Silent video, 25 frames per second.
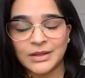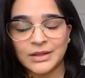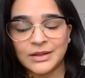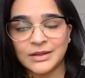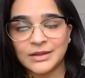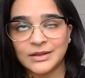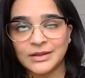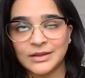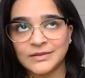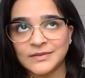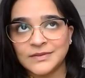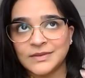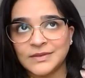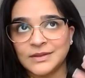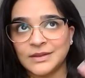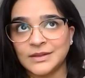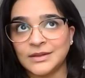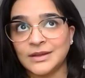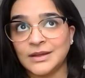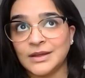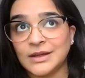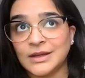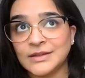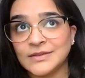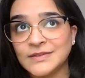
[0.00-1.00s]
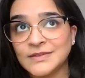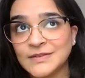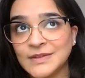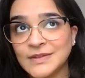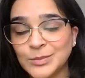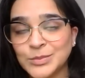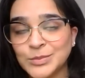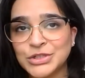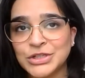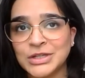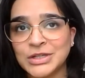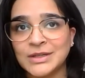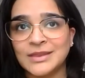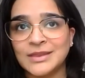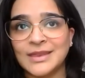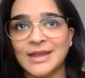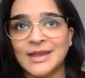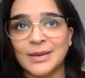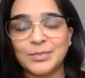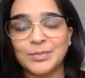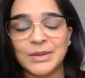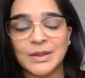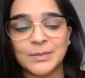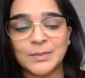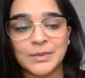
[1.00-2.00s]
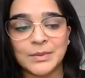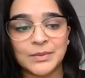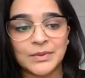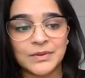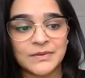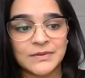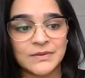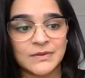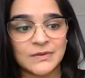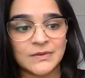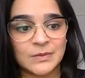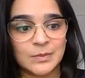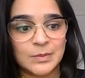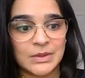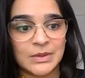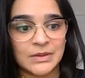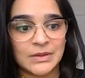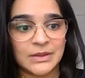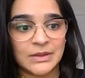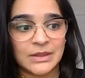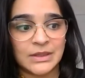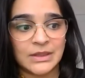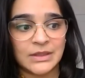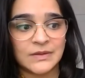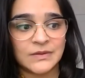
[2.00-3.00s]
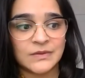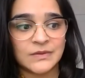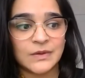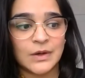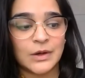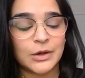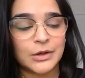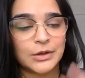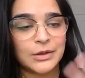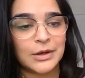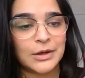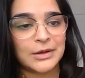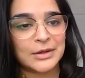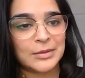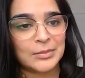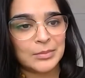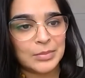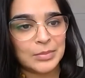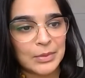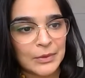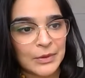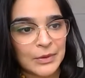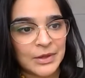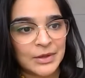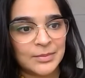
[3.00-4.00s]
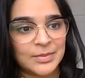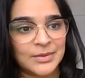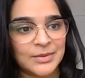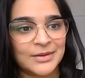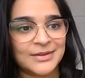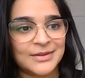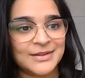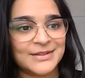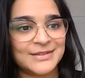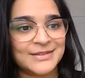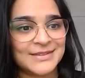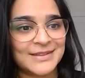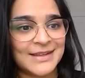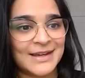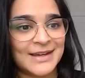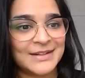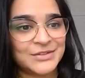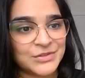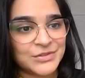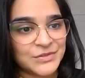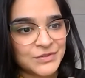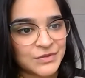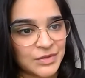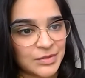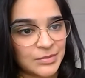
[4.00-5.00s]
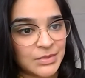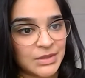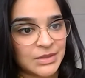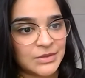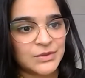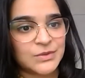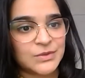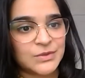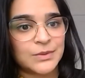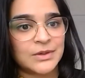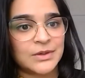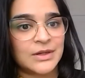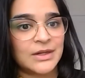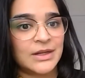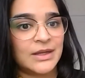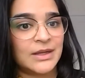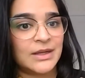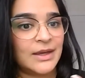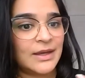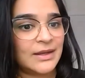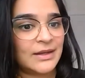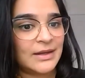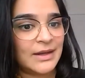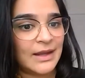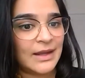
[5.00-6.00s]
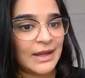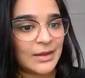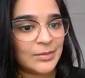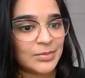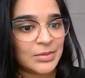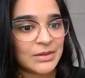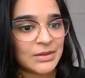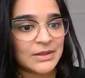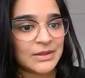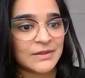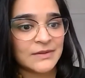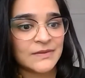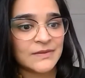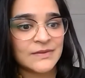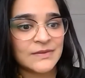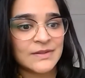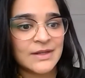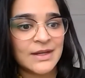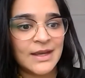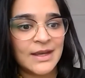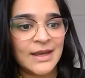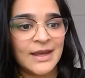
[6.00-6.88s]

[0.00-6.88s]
Is the assumption that people with disabilities are not employable, is that discriminatory and ableist?